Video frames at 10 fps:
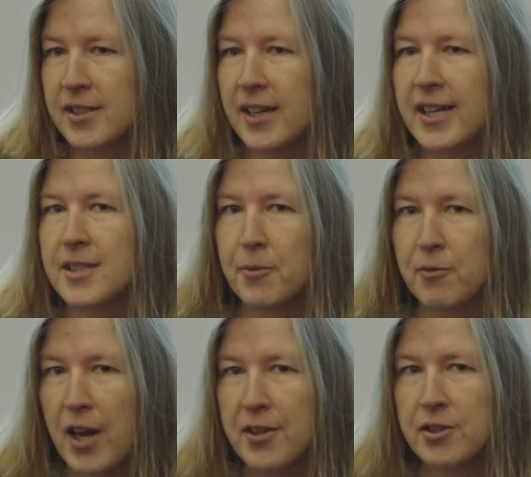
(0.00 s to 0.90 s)
in
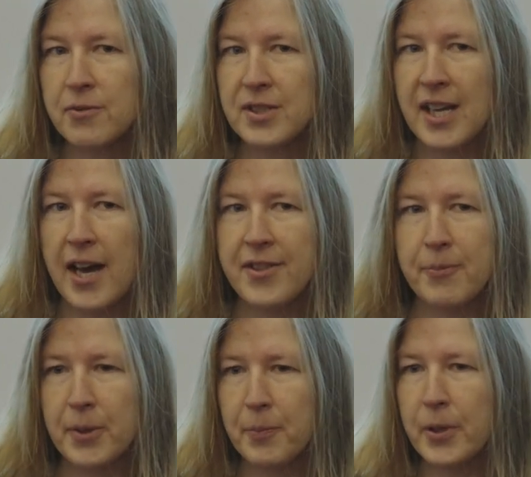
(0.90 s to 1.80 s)
Esperanto with other
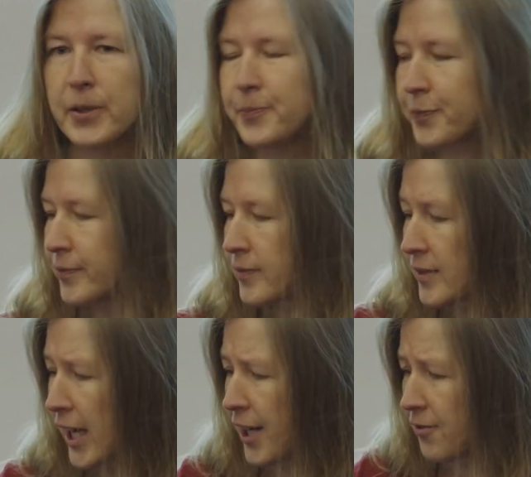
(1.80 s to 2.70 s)
people
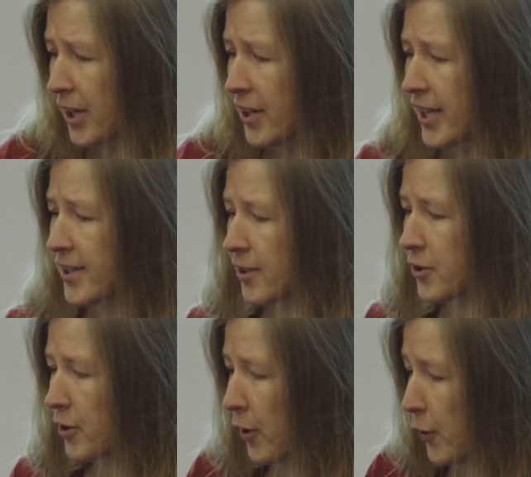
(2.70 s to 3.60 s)
and very easy
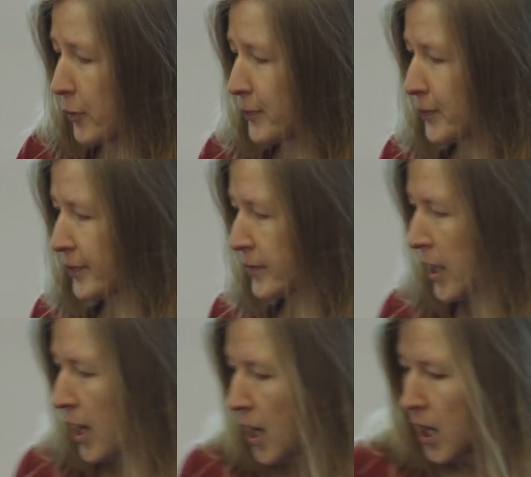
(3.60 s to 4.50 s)
to learn.
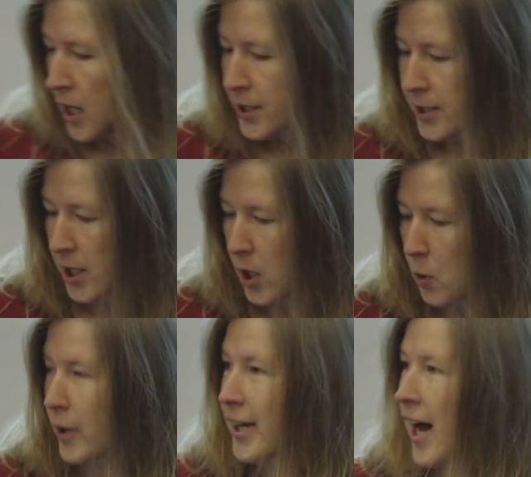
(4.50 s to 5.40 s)
So
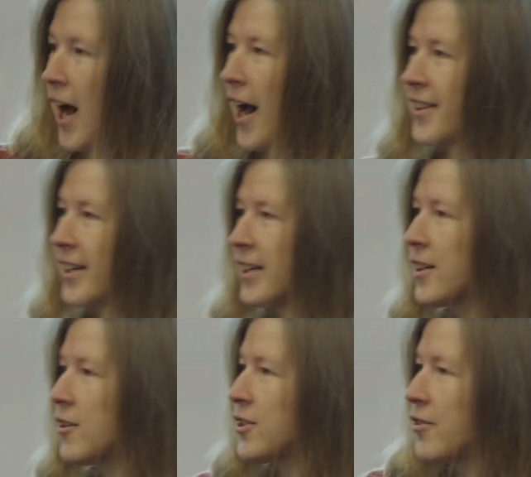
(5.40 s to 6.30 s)
what other
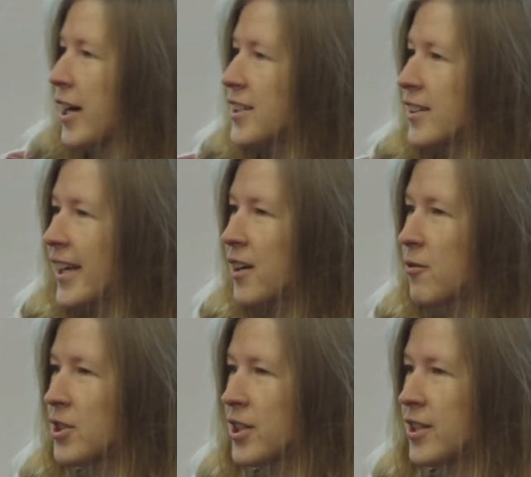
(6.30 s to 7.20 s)
constructed
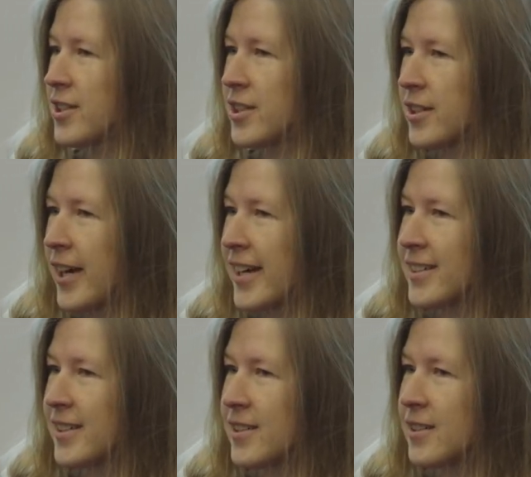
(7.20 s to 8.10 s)
languages
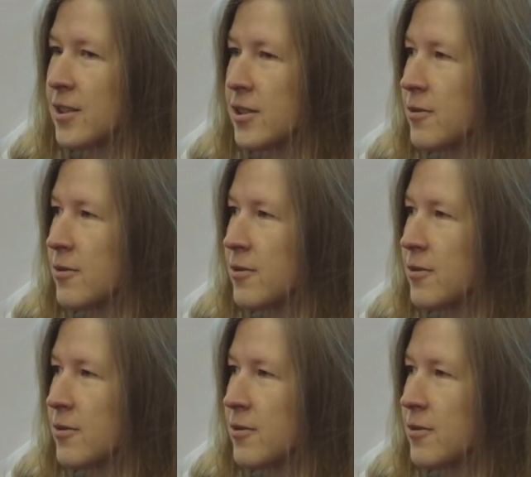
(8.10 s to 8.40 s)
exist?